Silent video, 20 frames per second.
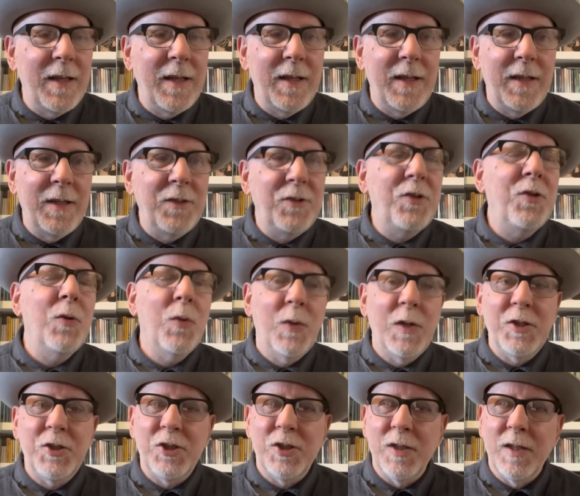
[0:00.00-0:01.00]

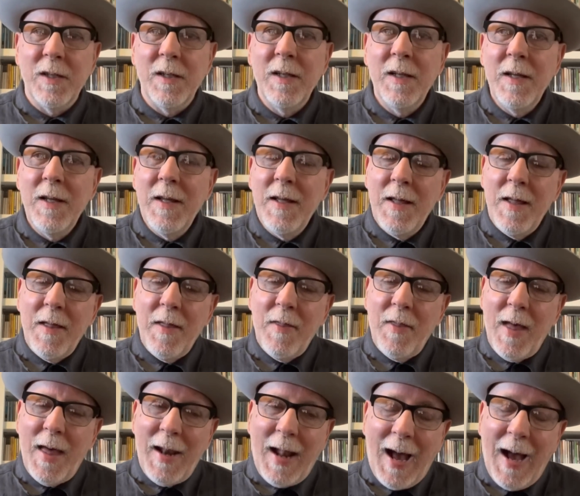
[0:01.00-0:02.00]
intuition
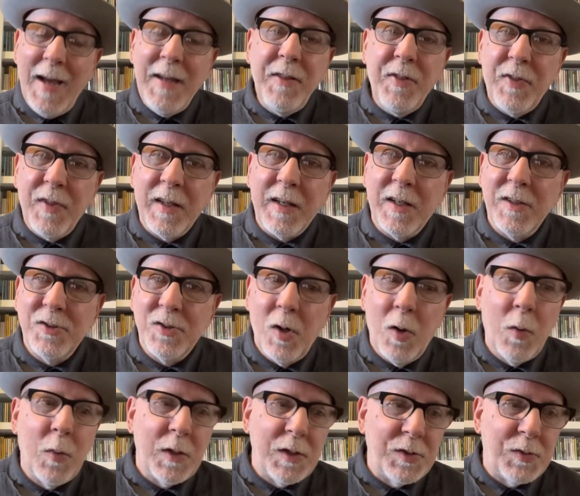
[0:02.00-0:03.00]
that I think is
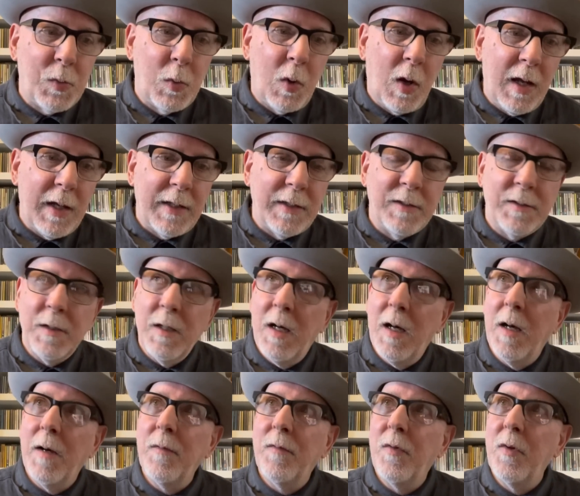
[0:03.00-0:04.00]
always right
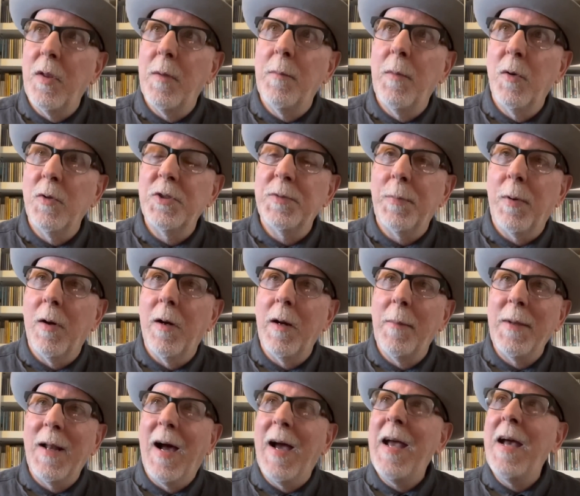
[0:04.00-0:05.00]
for the most part. I
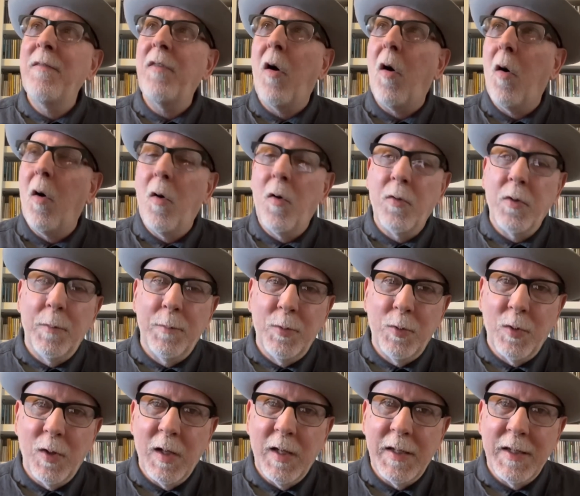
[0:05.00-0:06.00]
mean, I have all the
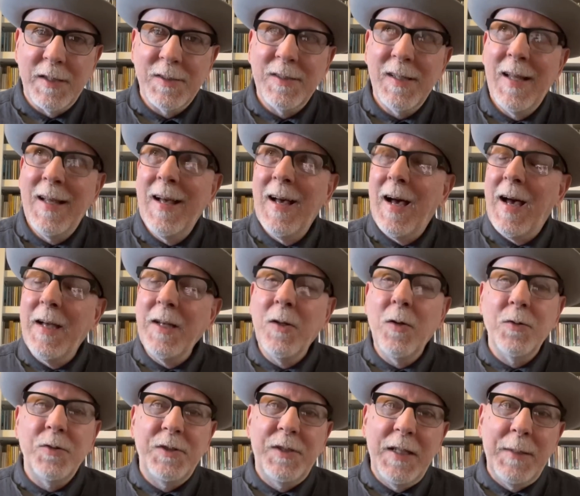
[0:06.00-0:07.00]
bootlegs. I
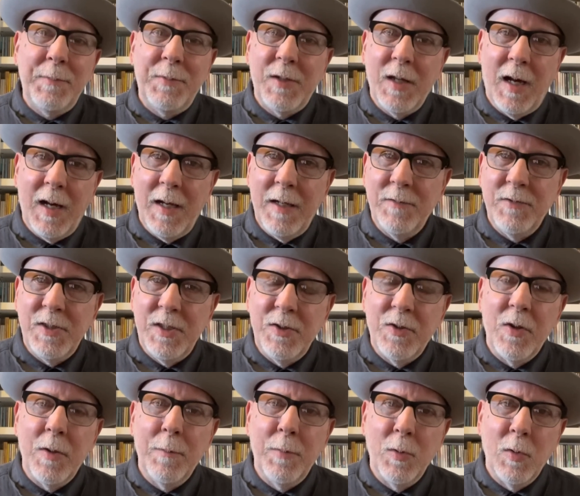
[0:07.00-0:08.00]
go deep dives
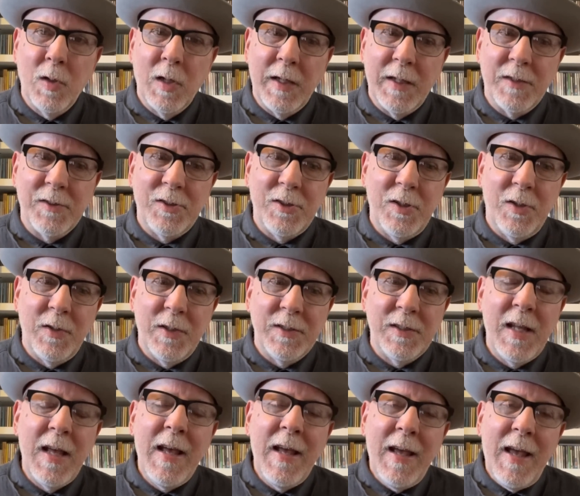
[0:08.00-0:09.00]
into the bootleg
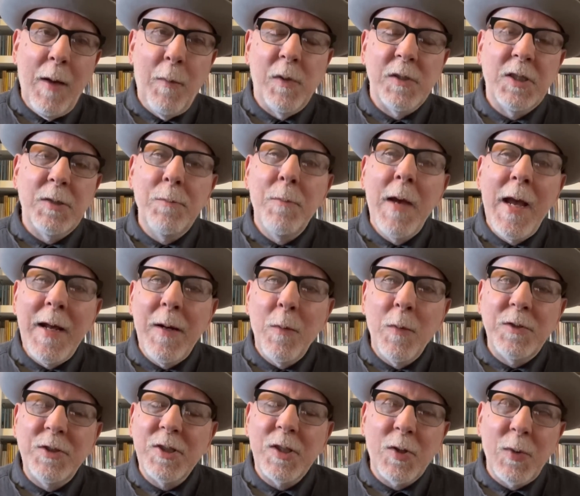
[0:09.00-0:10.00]
series. And what's
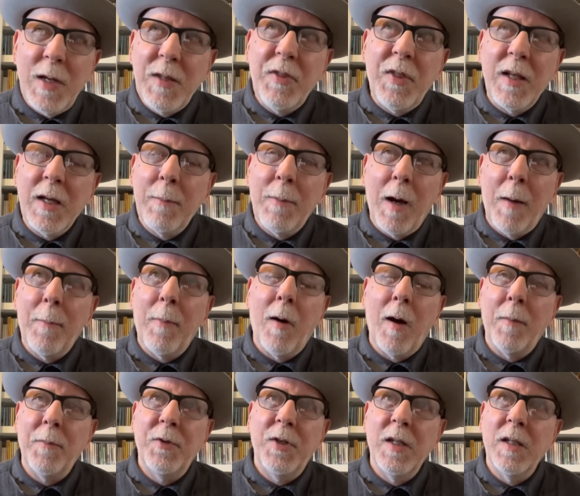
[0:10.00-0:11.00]
the great thing about
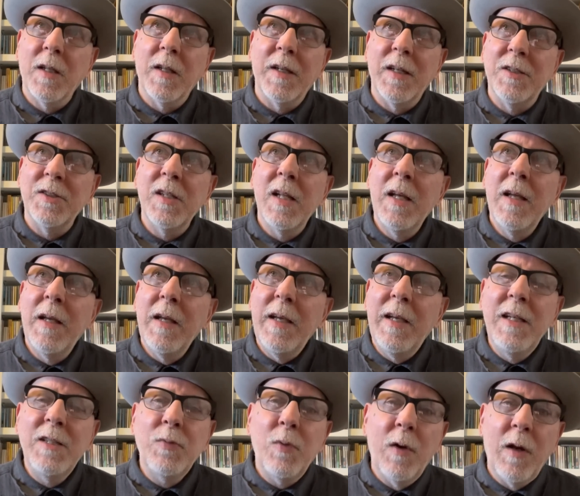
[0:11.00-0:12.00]
Bob Dylan is
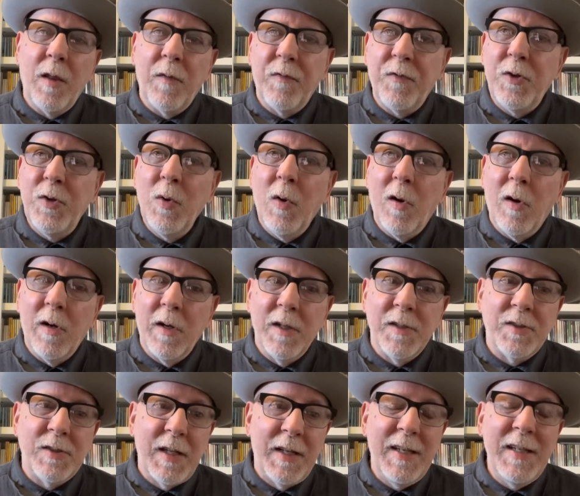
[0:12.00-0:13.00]
he's one of the few
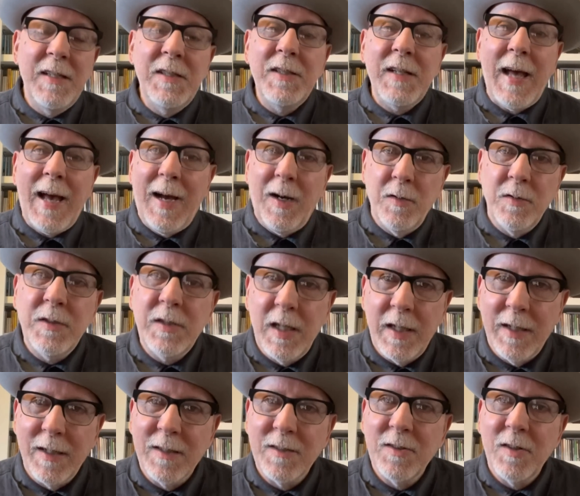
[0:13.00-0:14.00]
artists that his
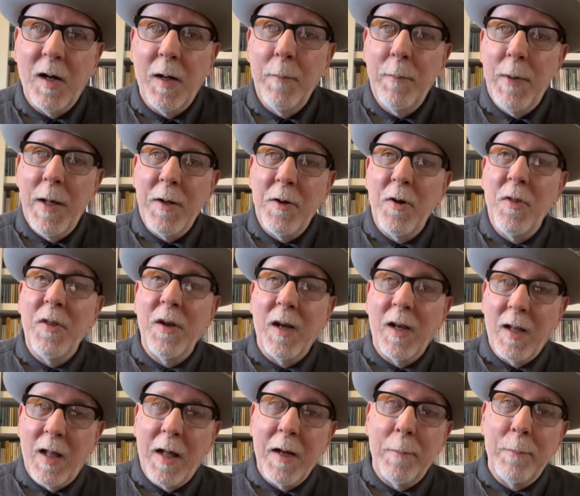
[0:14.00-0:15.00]
outtakes are better than a
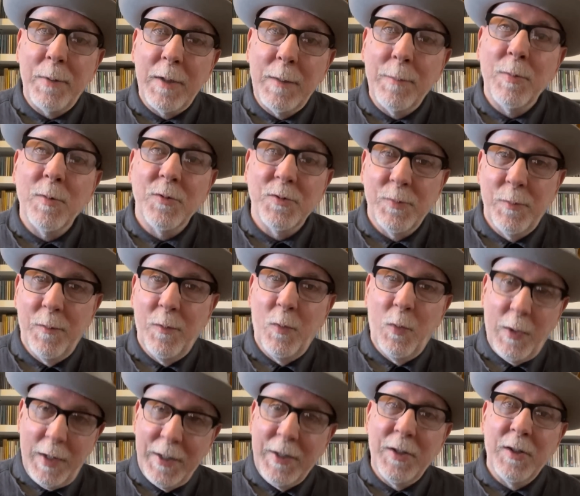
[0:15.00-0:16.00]
lot of people's
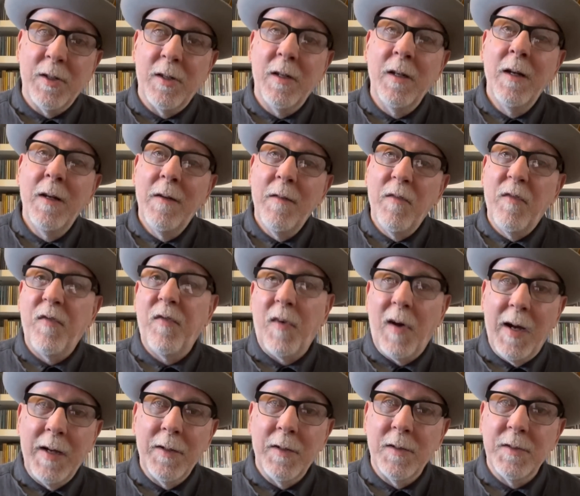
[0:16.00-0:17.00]
regular
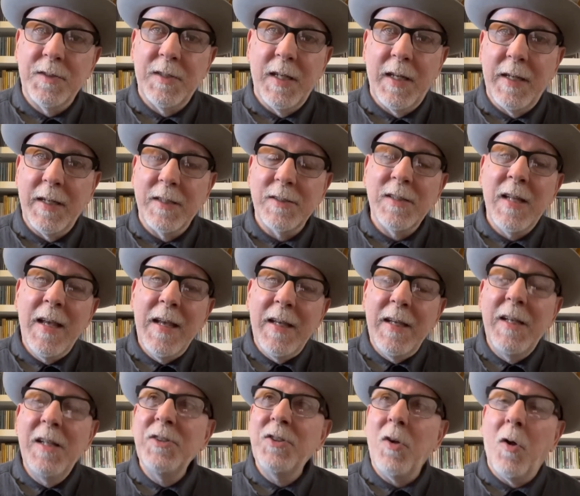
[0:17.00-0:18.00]
final takes.
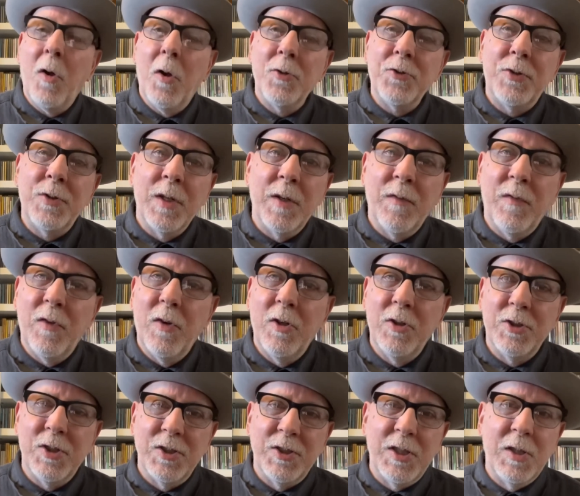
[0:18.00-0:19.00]
His alternate
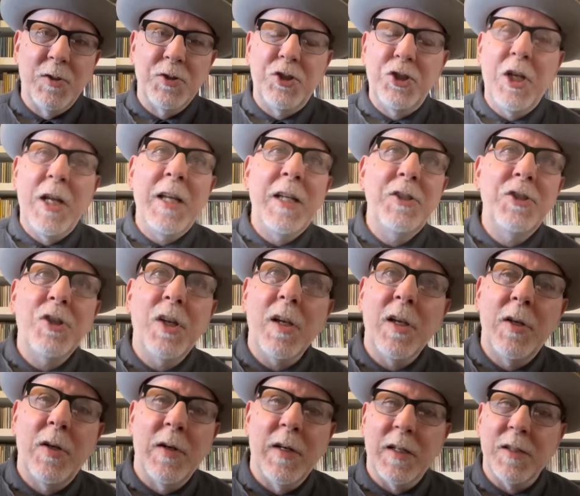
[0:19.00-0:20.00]
versions, he'll change
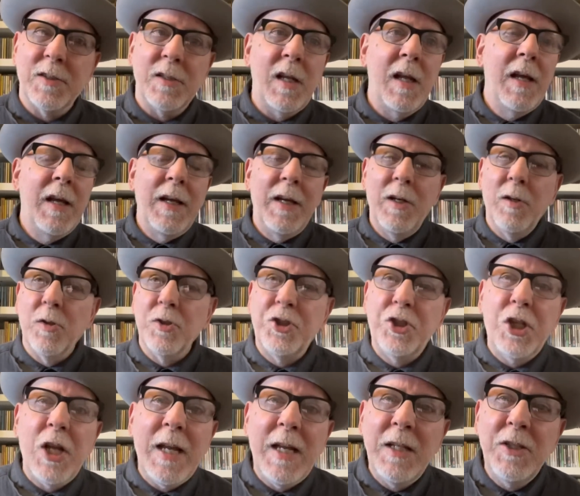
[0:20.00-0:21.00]
lyrics, he'll
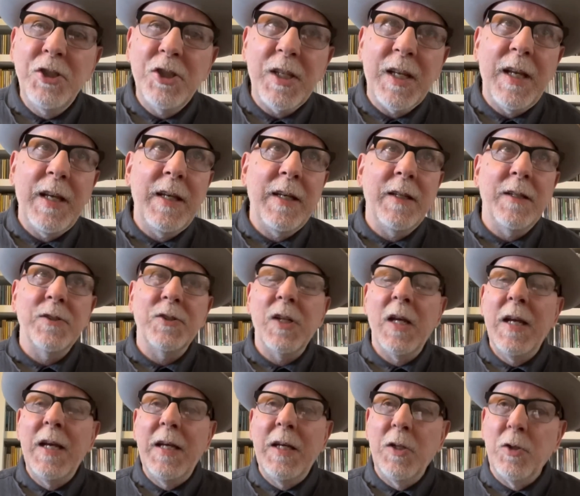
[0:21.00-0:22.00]
change keys,
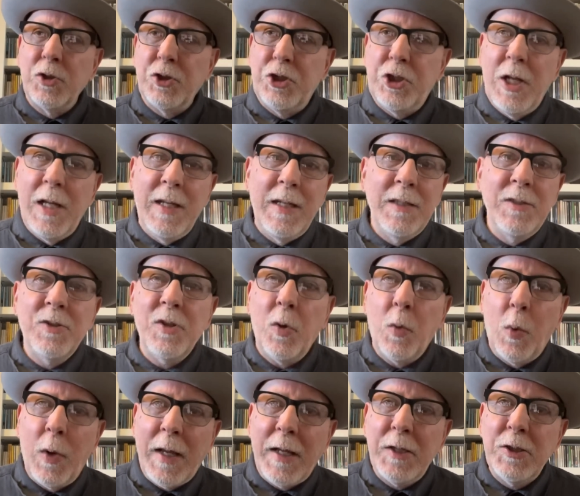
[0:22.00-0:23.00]
he'll change
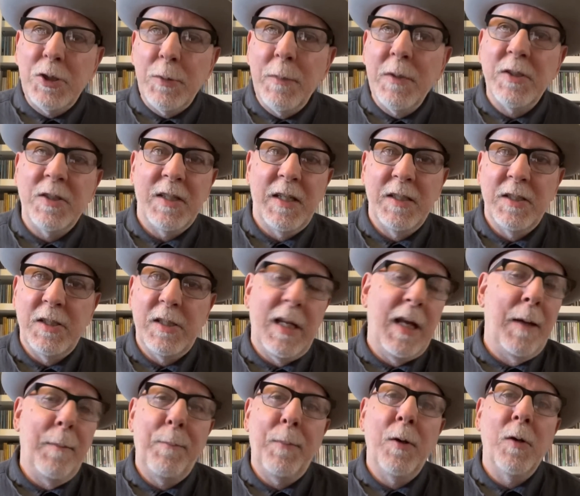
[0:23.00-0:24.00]
arrangements and
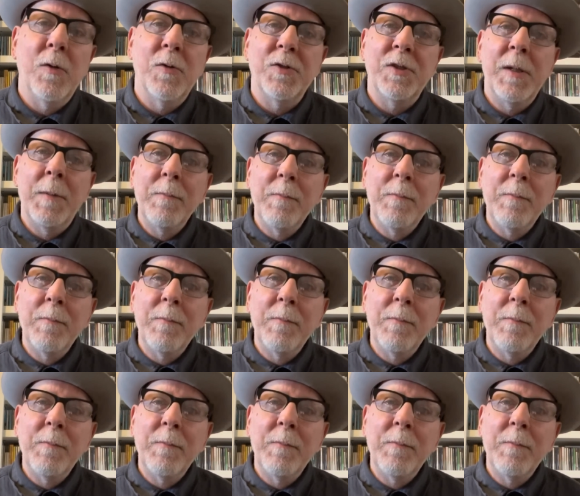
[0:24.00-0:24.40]
tempos.